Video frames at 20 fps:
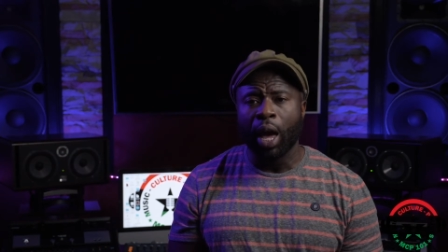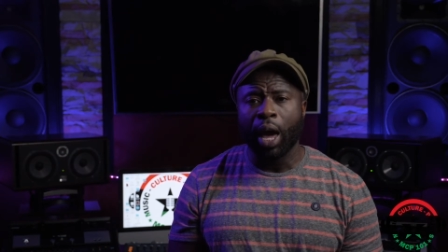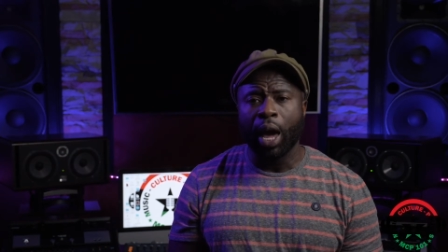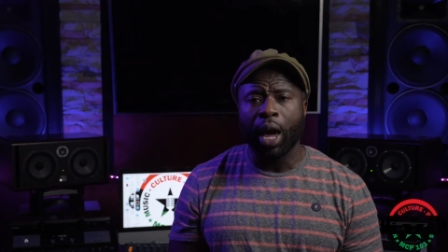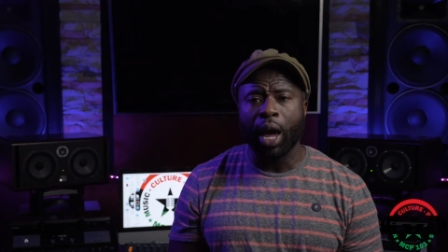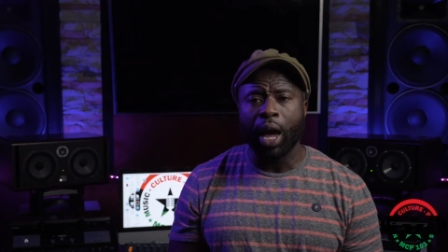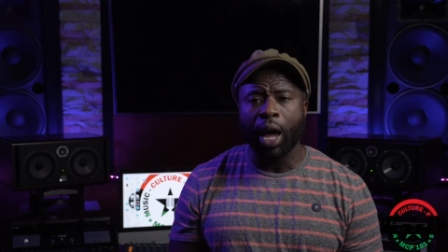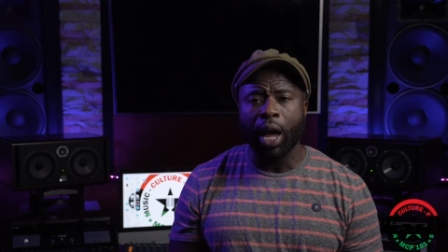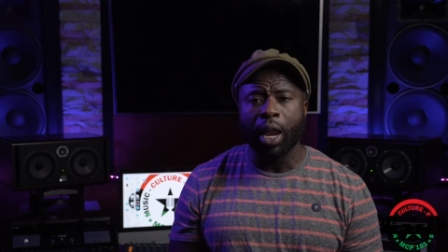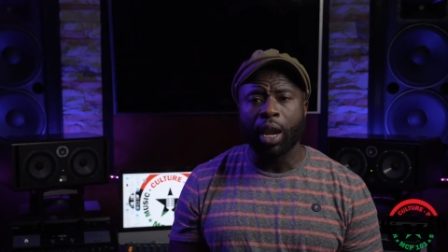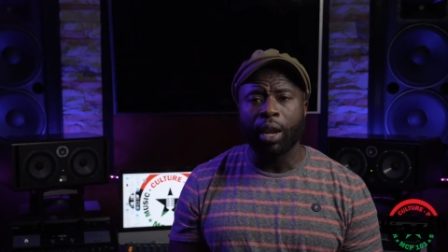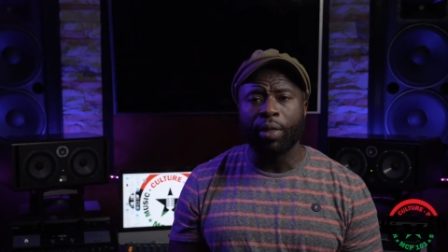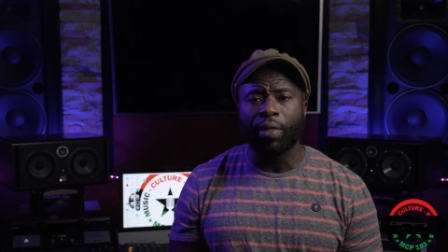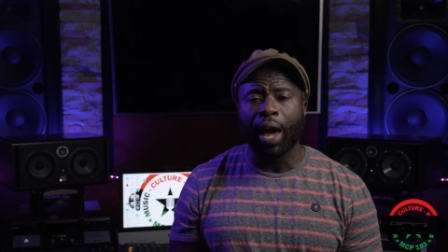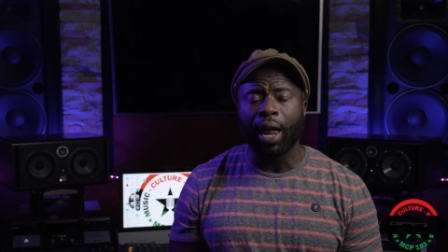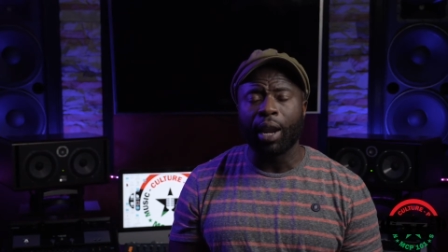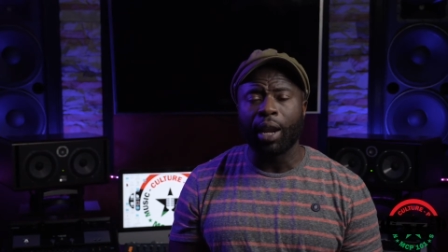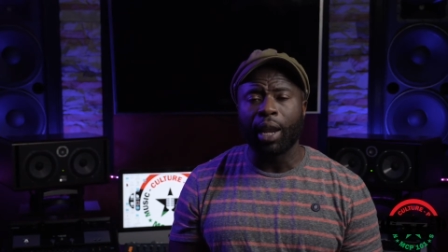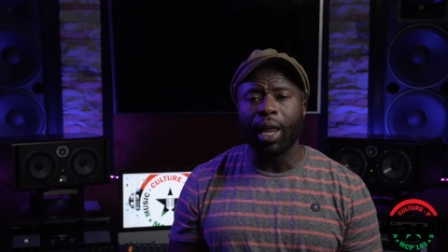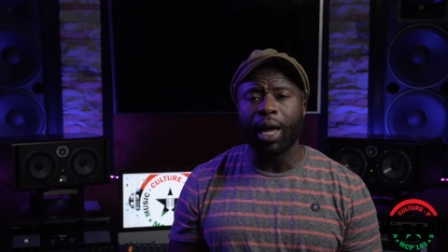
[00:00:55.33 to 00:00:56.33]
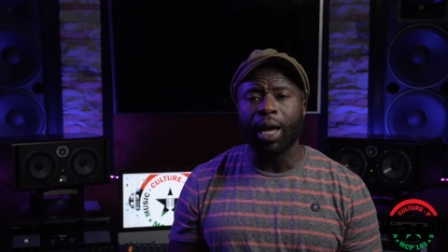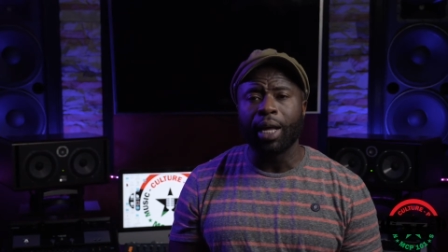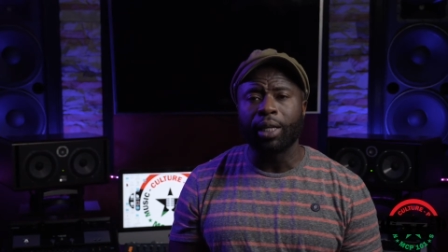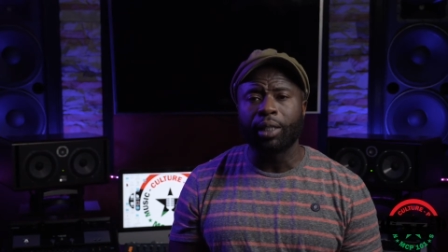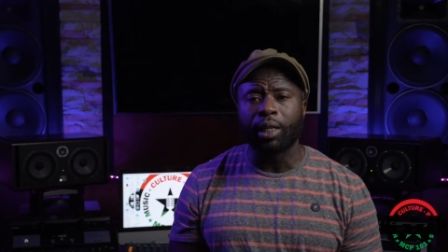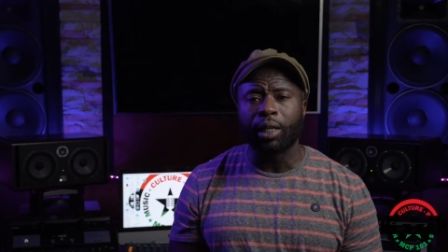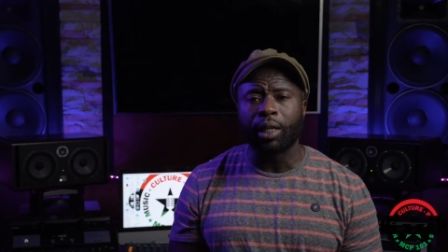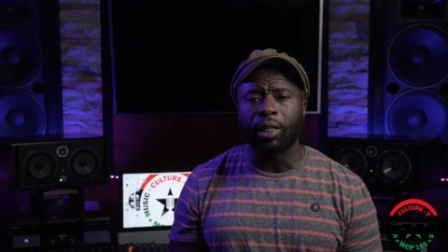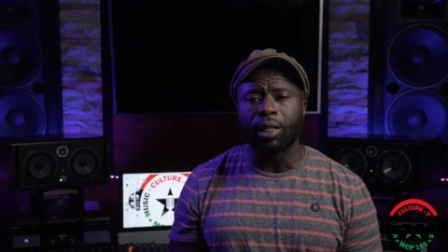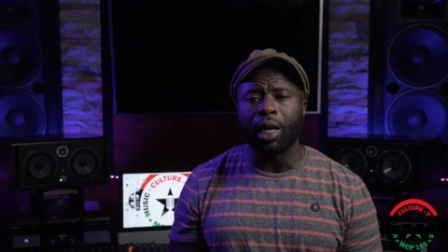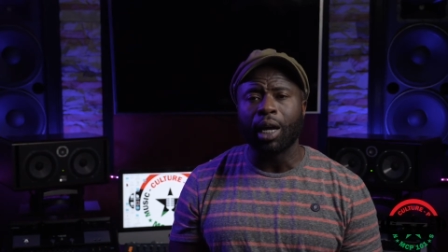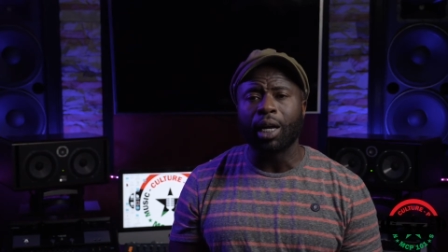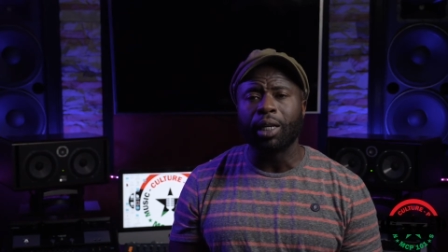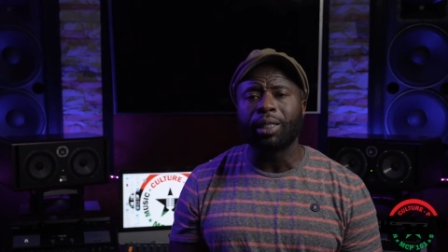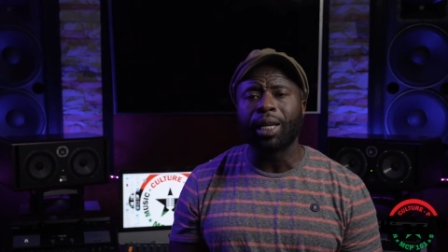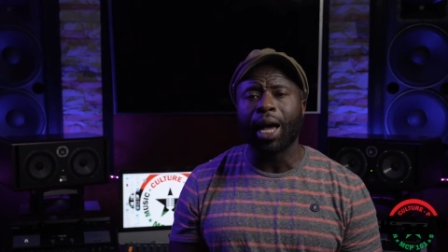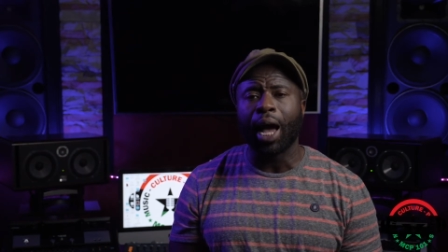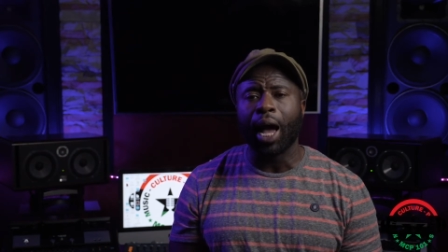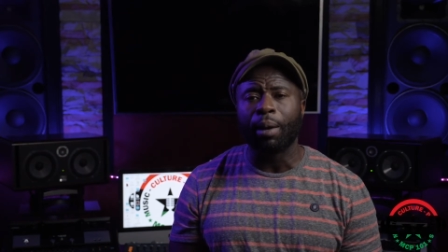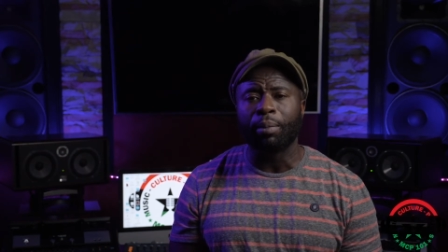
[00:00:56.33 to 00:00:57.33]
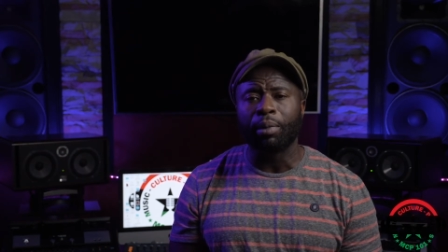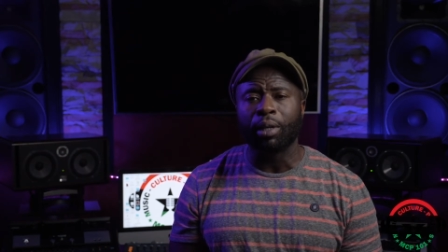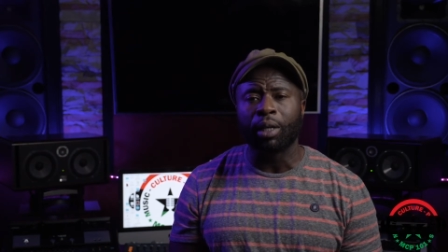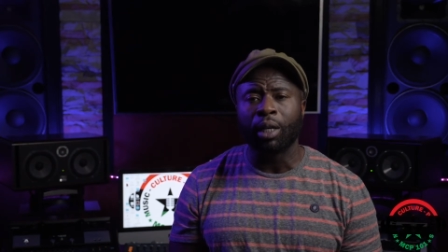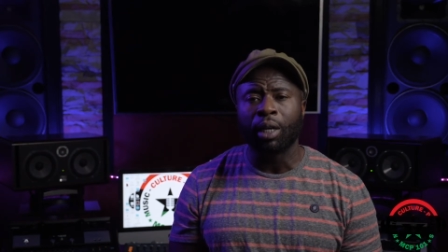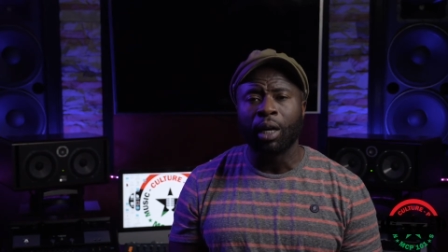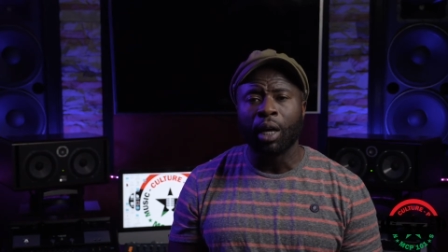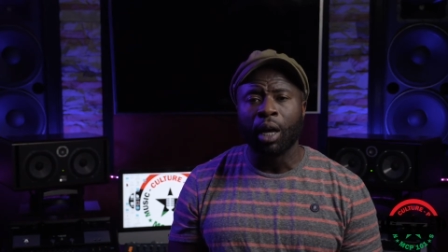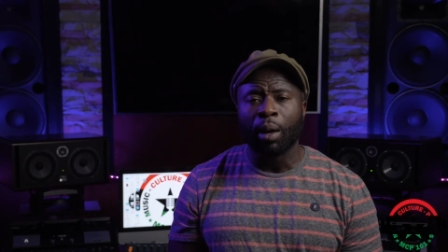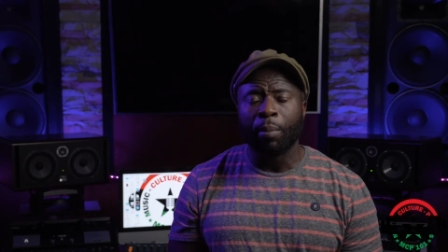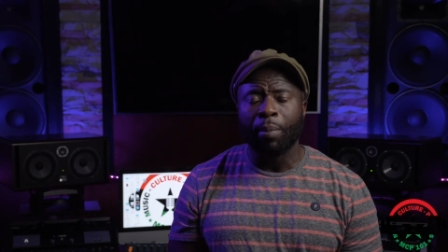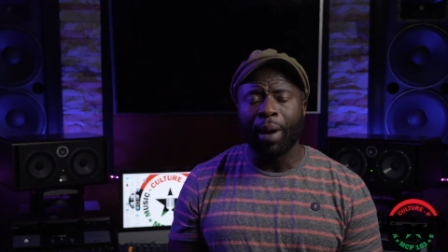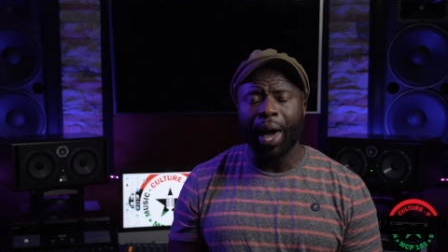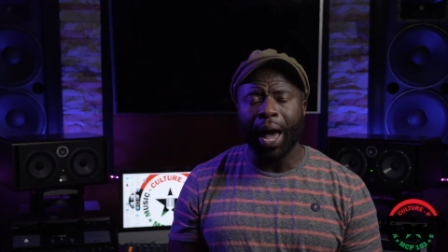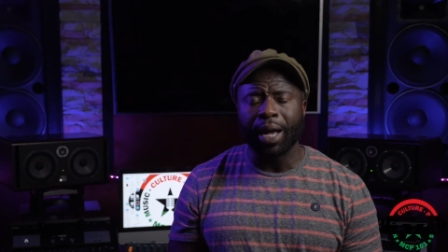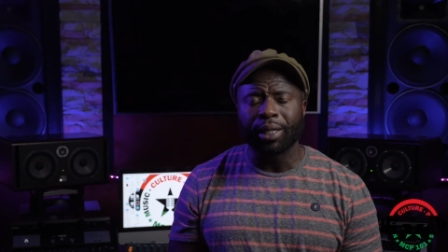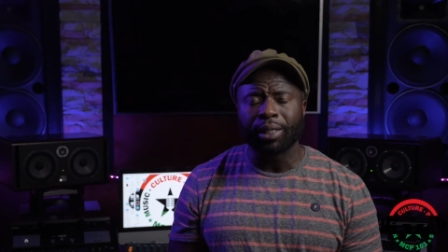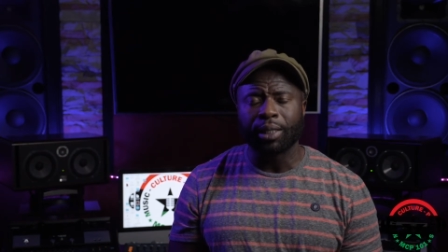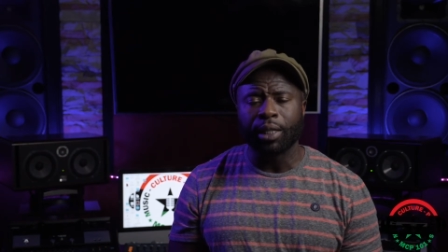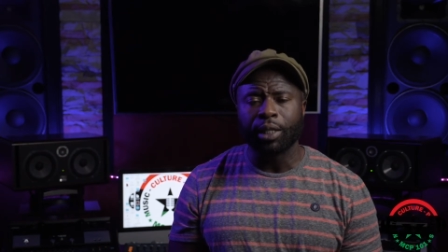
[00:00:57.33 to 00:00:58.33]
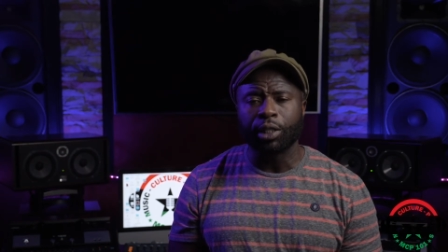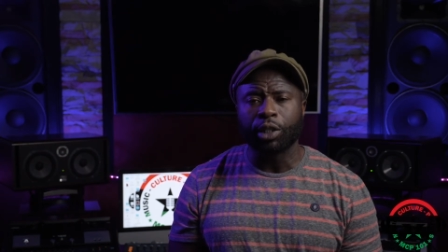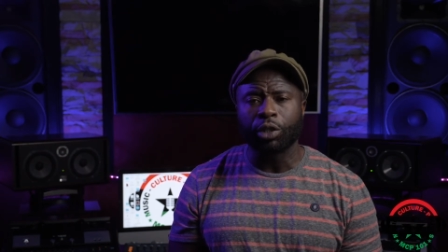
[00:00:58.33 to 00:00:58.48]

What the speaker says: and that led to his untimely passing.